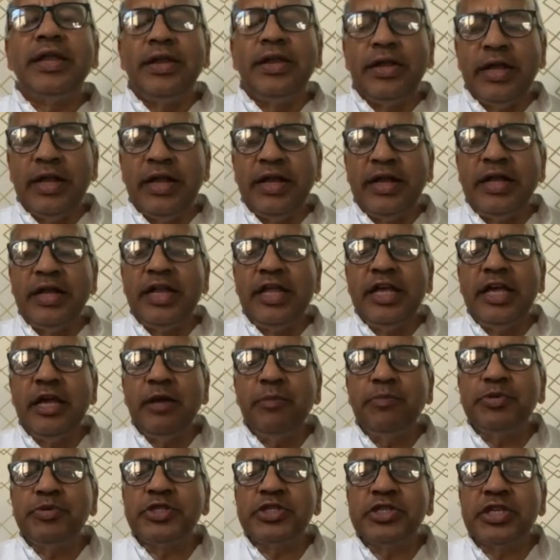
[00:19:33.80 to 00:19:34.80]
In
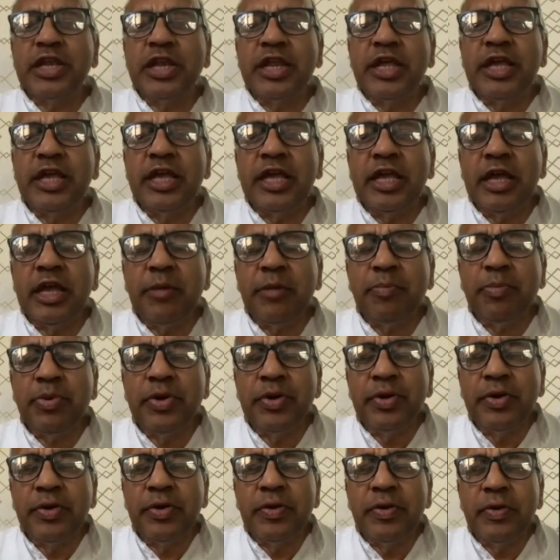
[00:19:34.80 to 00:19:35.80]
deep sleep,
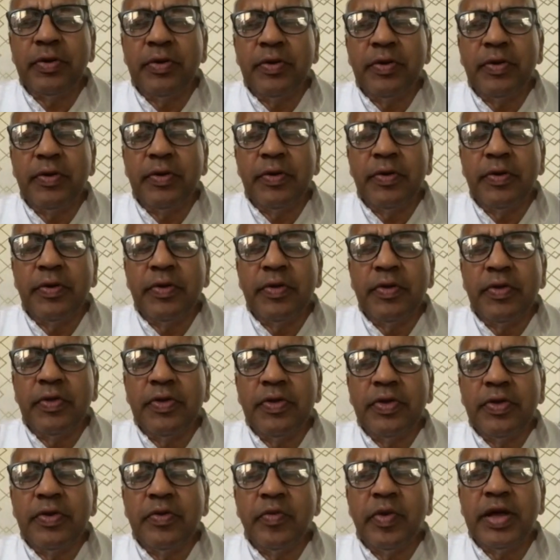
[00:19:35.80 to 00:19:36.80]

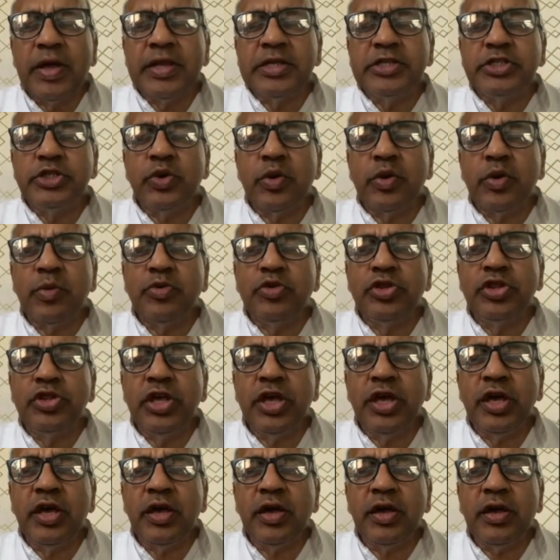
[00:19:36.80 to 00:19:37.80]
where is your
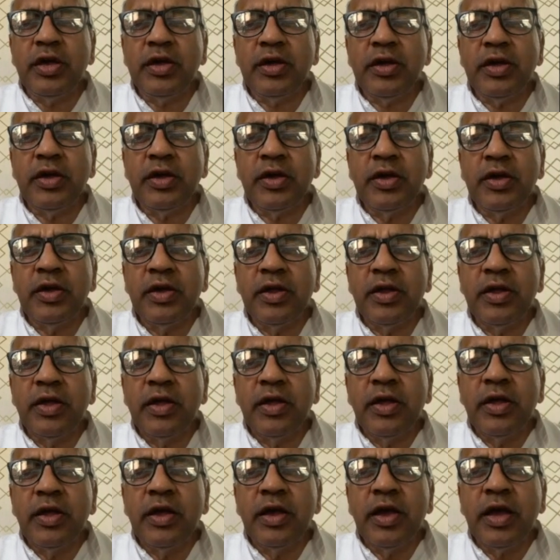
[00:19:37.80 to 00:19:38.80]
buddhi?
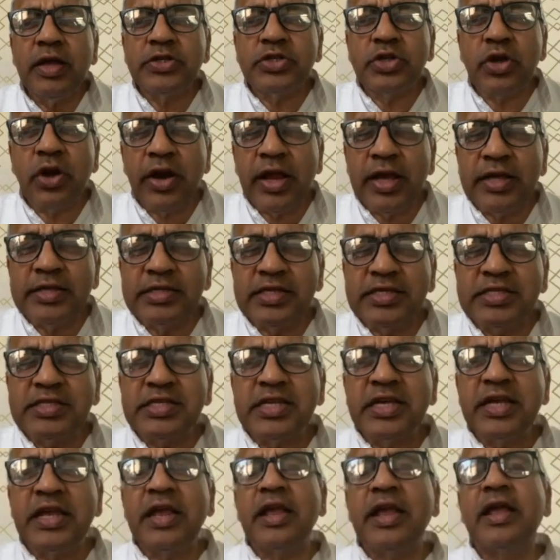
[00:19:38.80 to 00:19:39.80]
It's not
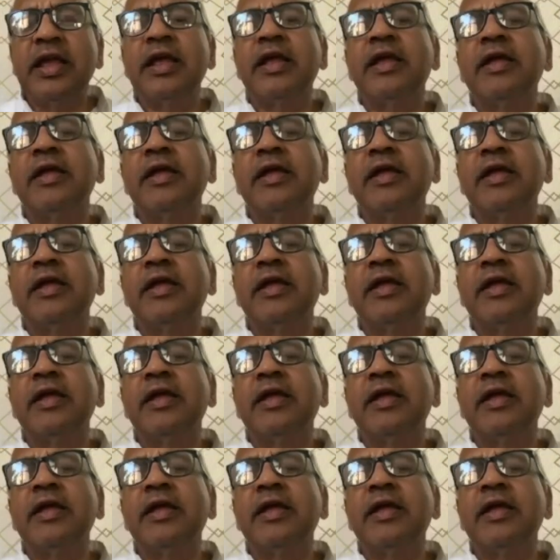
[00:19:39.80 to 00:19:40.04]
existing.